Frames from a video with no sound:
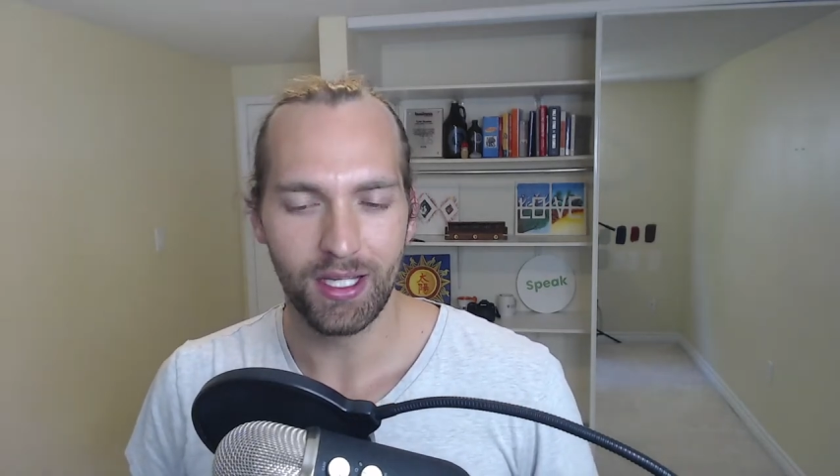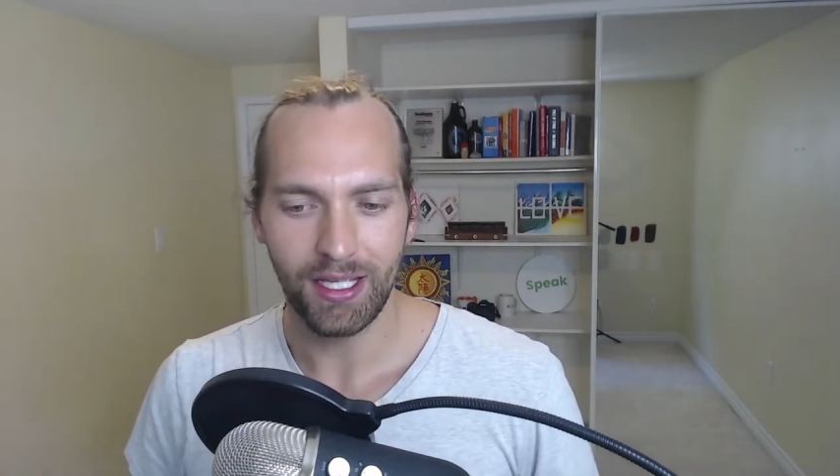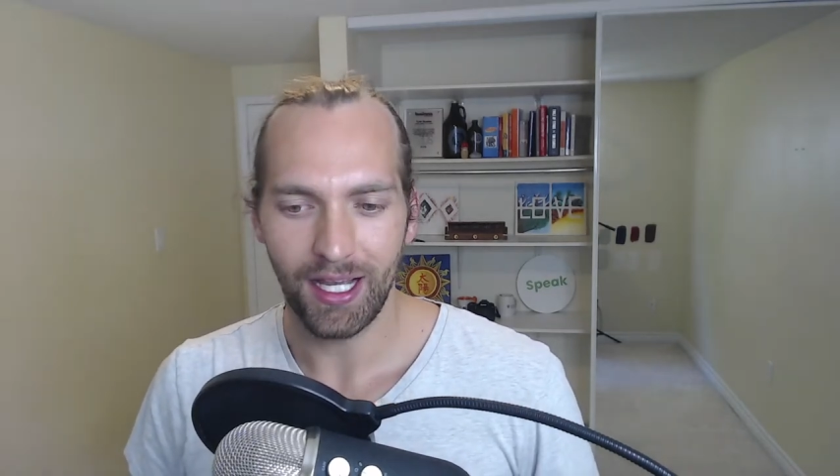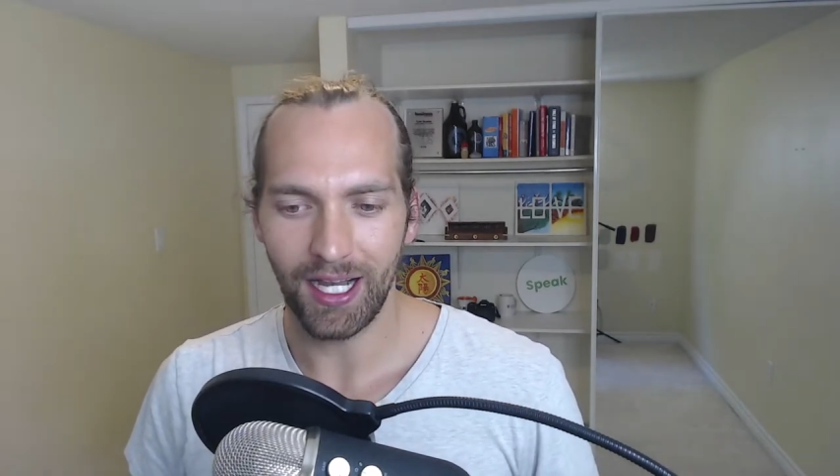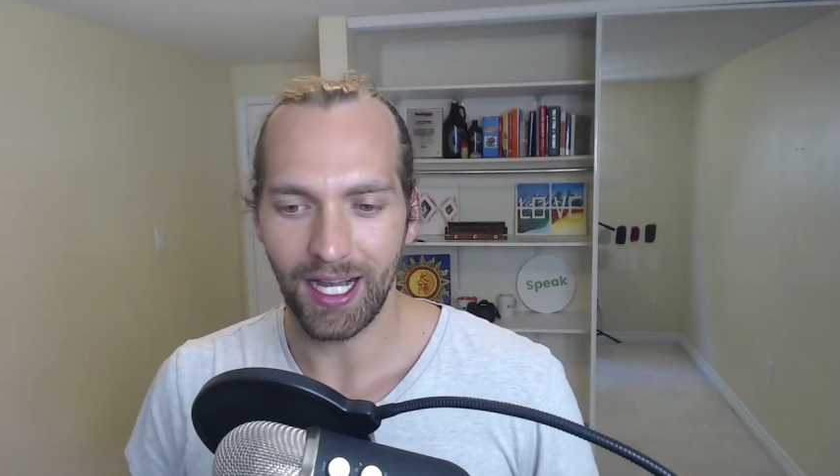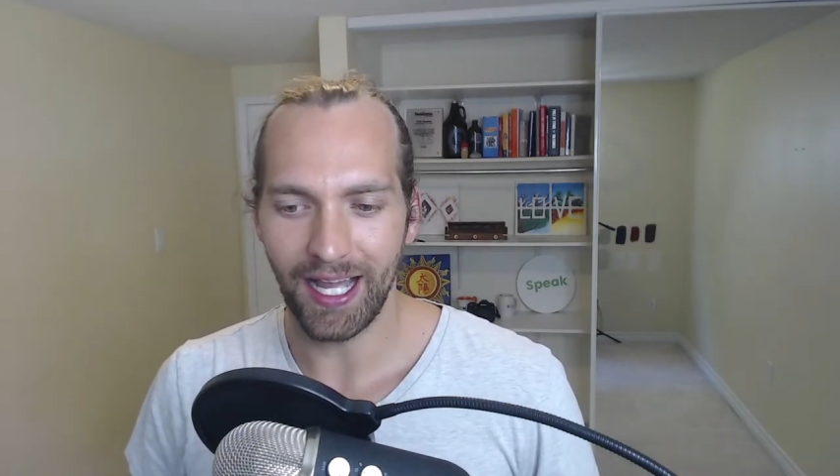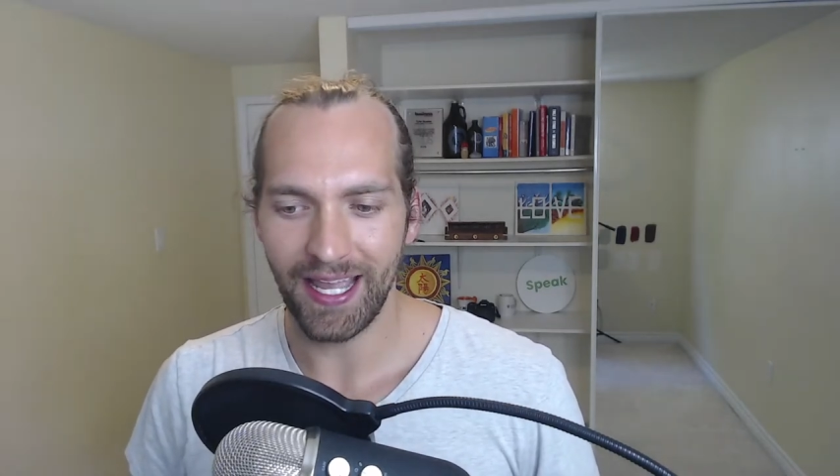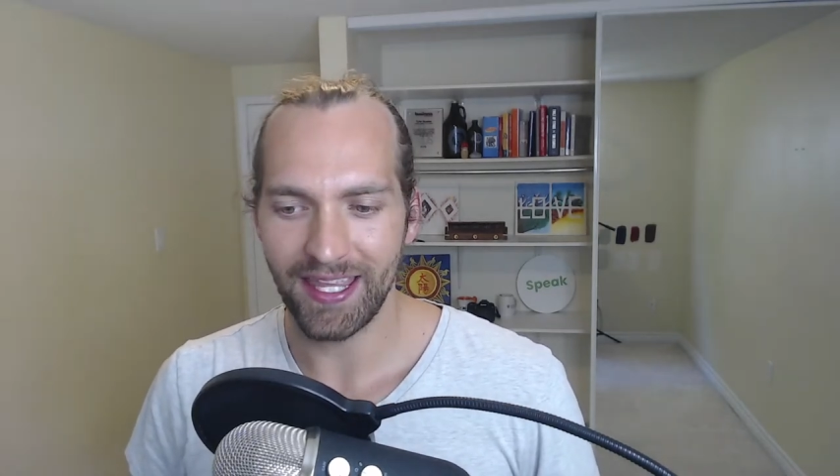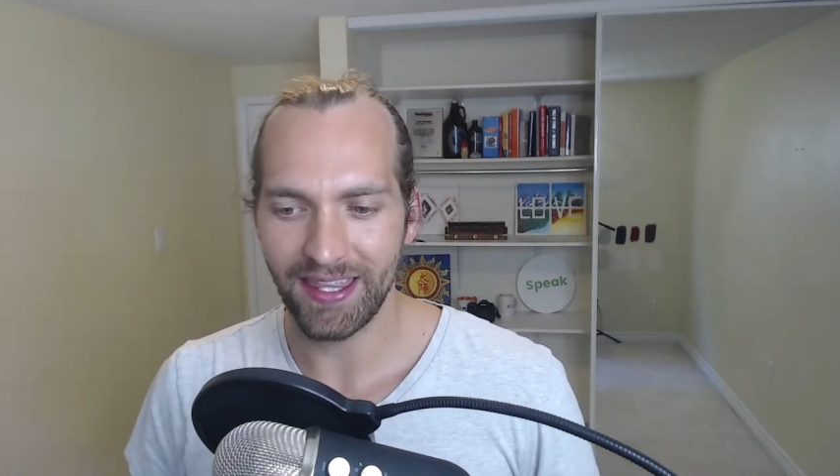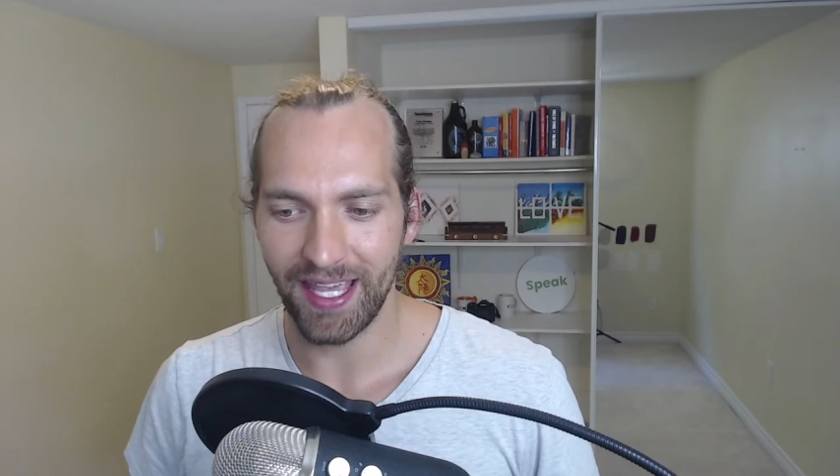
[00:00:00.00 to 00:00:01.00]

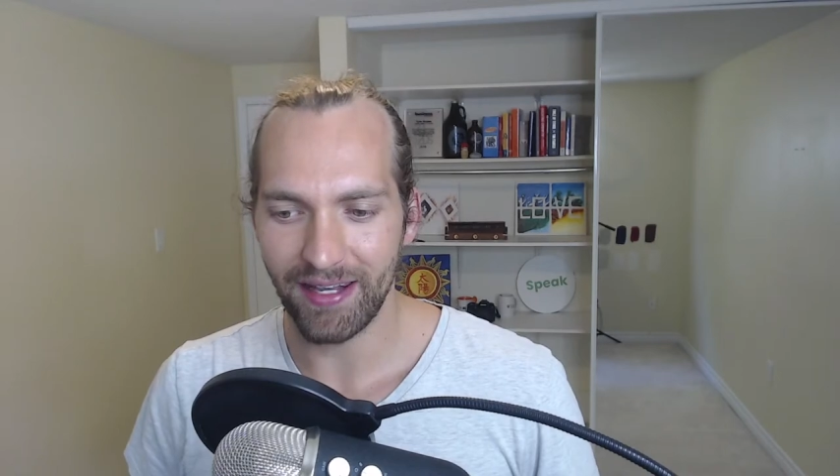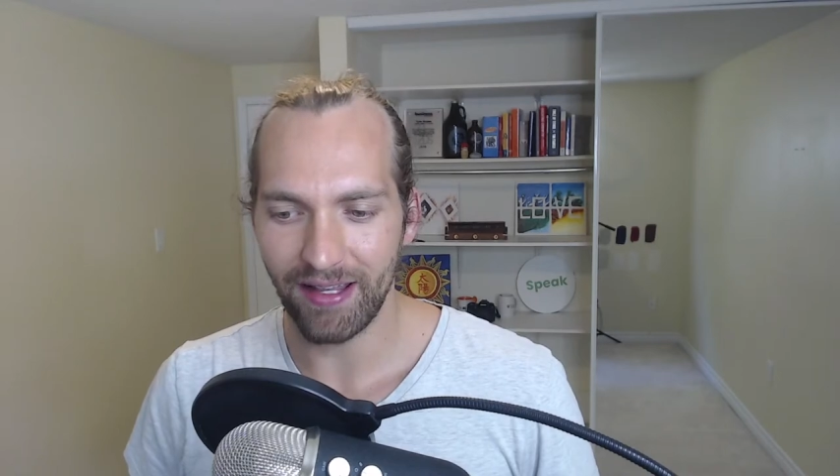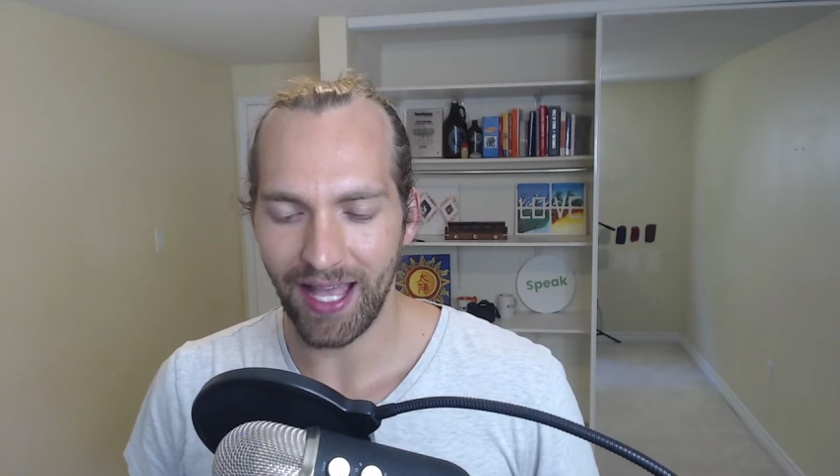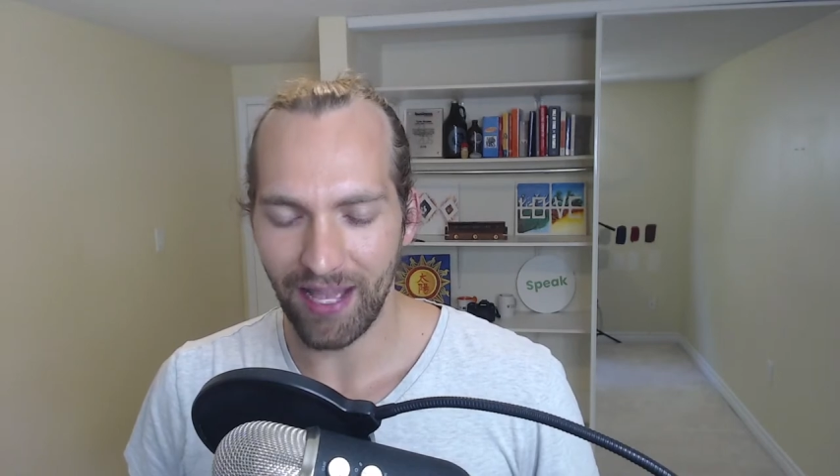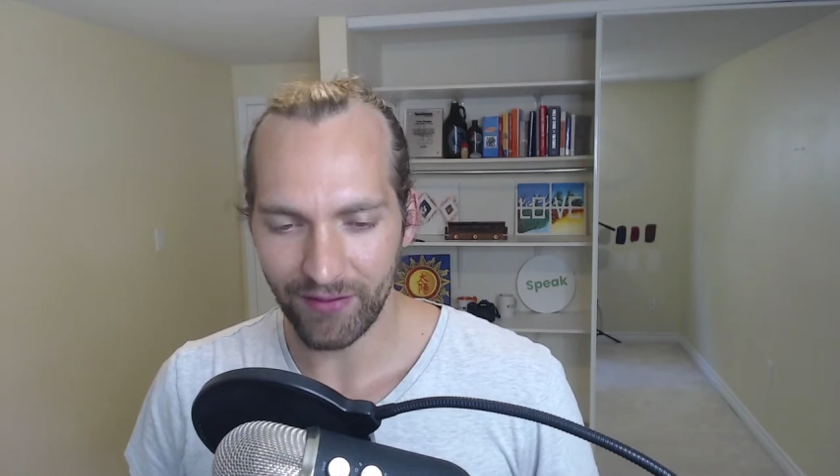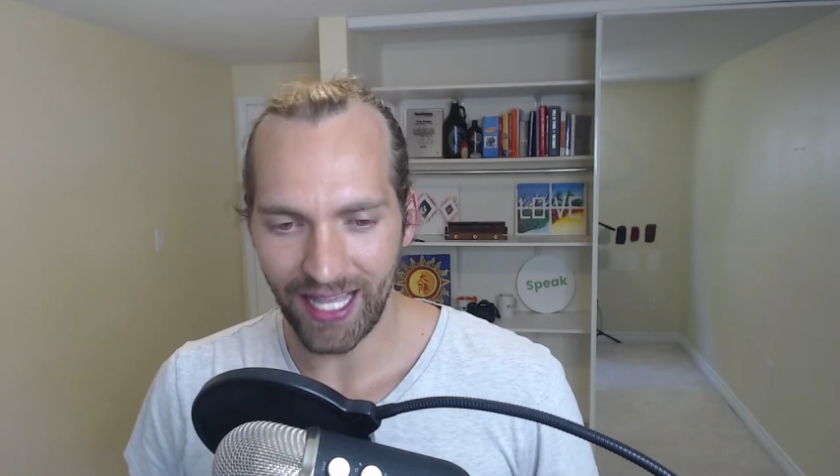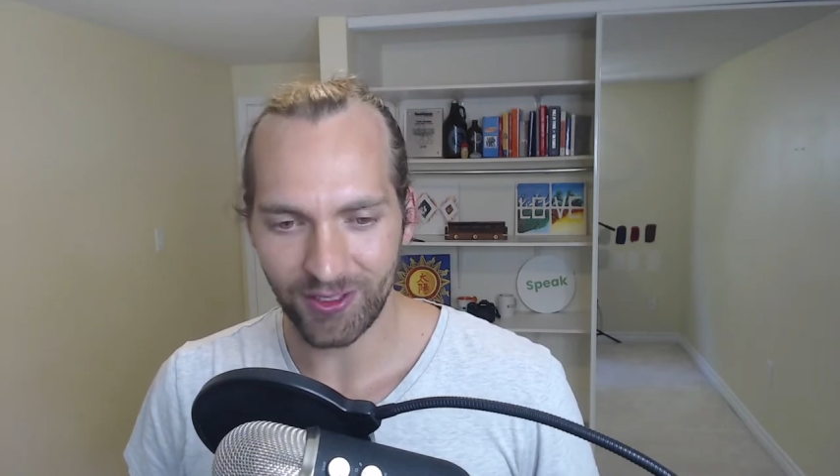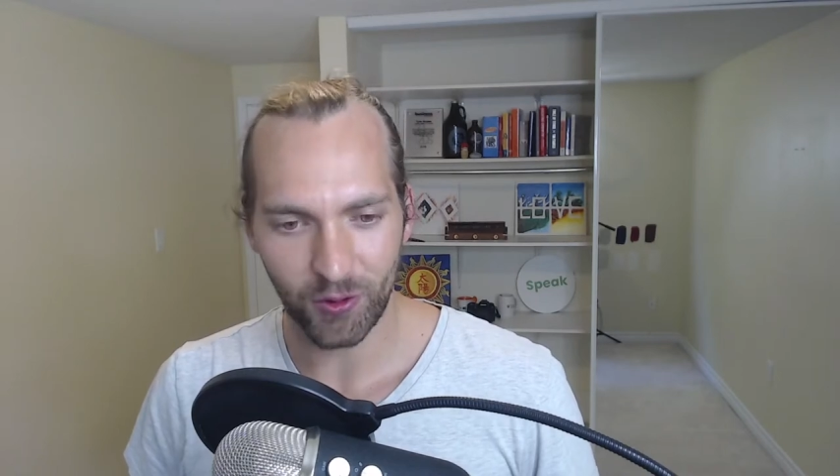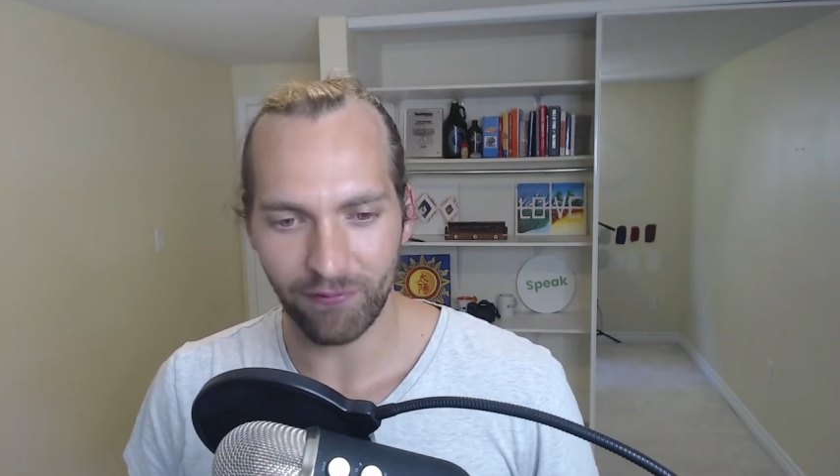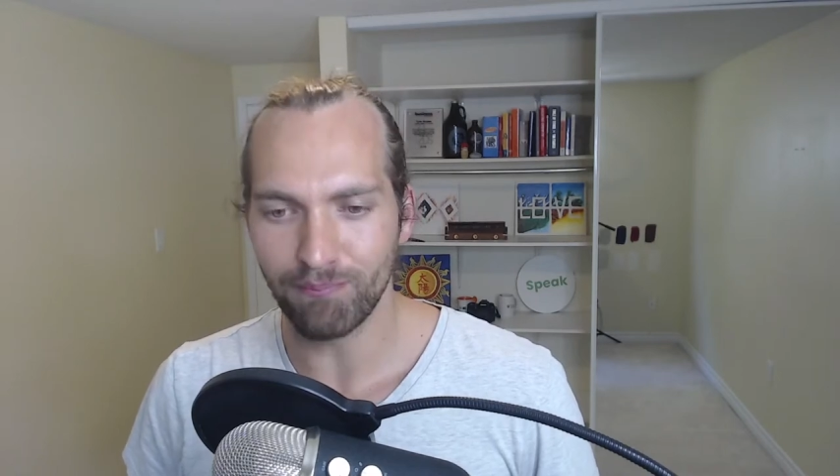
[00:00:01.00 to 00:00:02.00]
and then have that
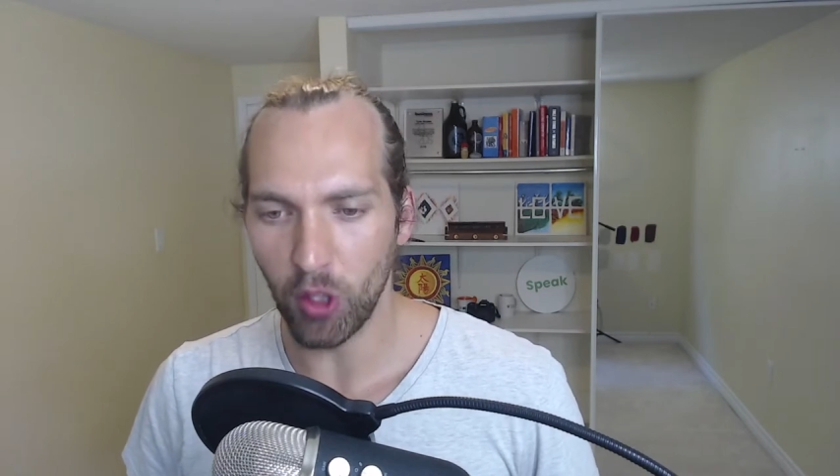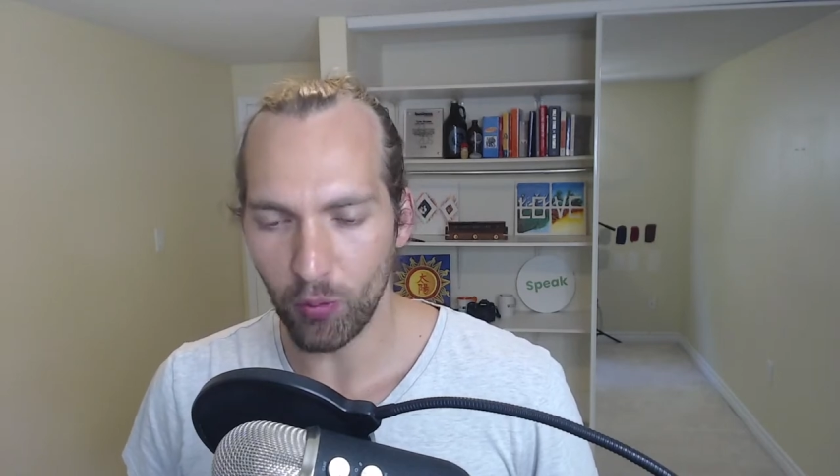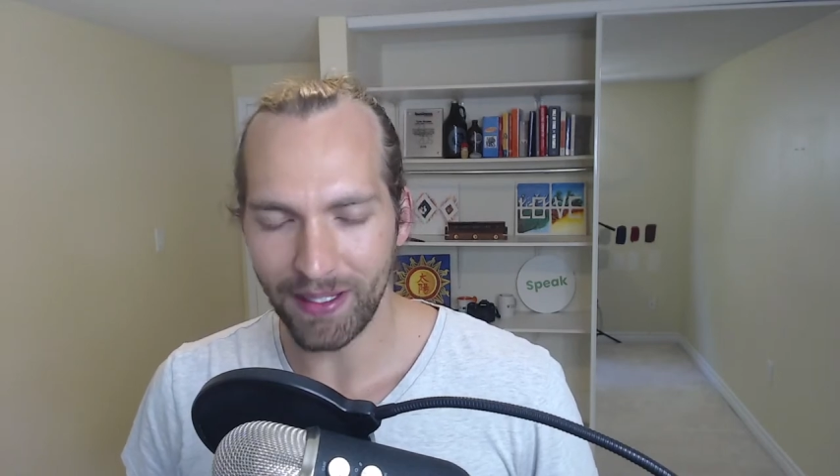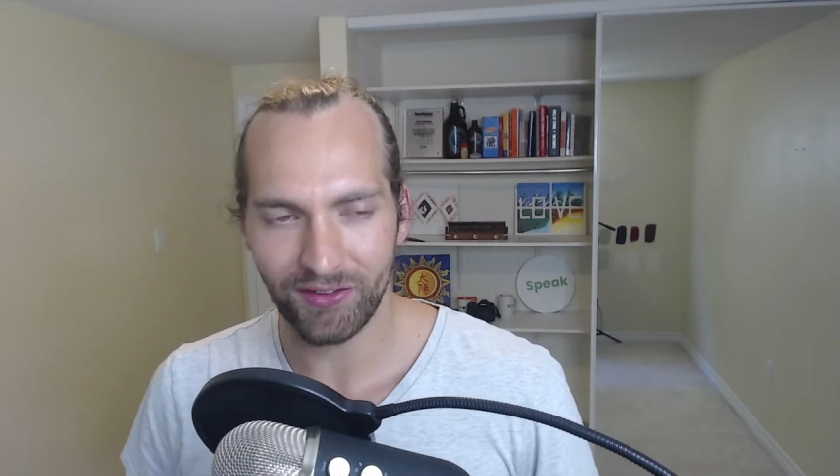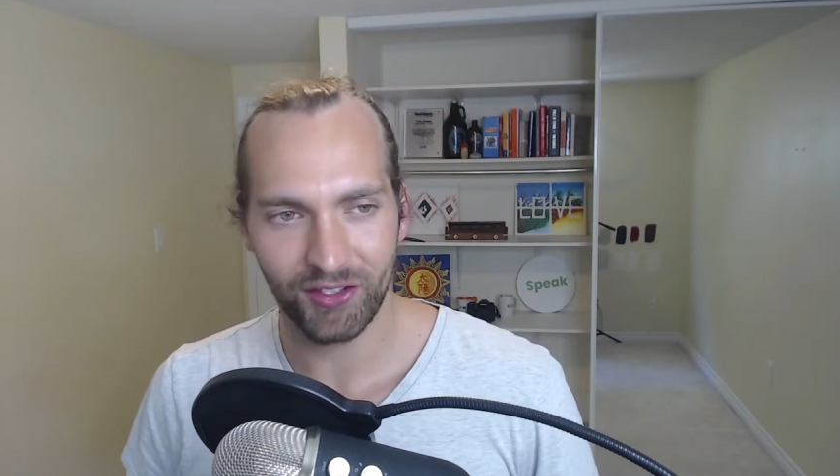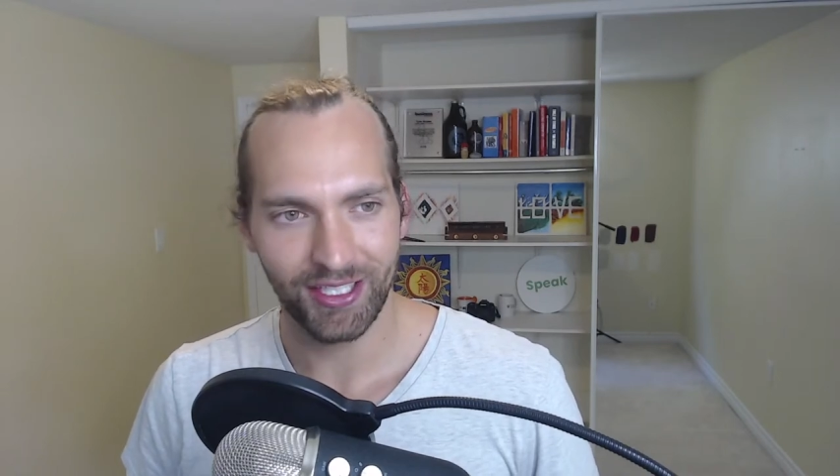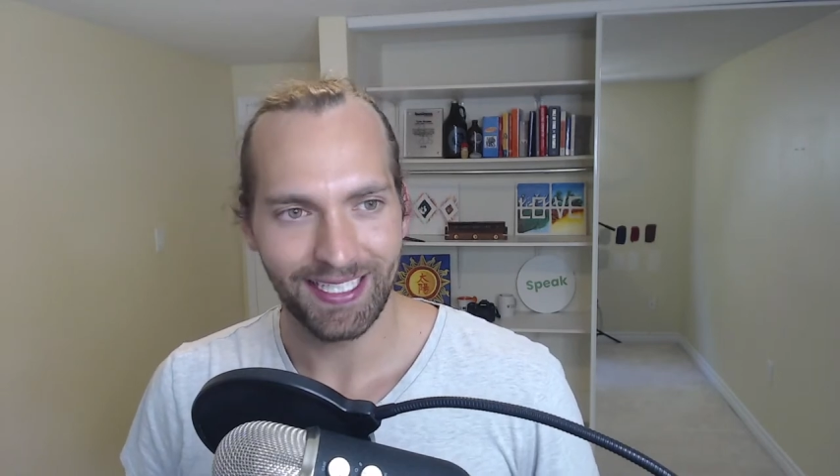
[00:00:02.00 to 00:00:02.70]
sort of moment